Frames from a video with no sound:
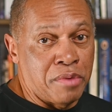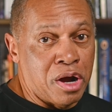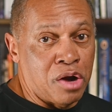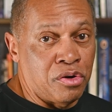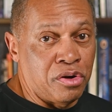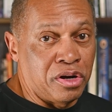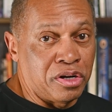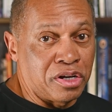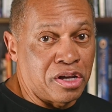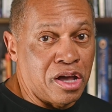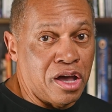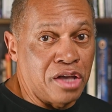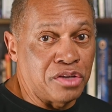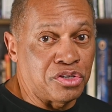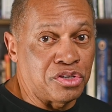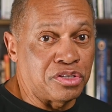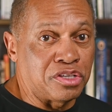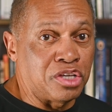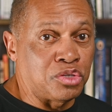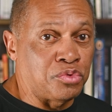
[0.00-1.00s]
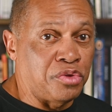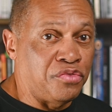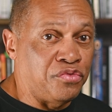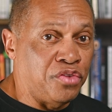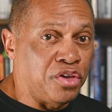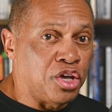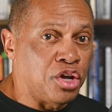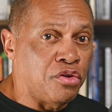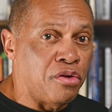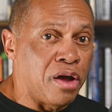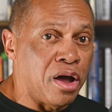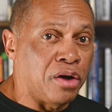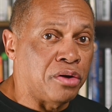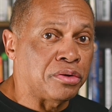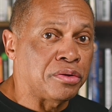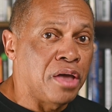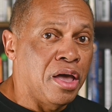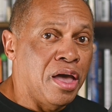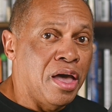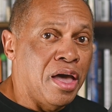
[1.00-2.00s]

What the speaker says: our unconscious as we figure out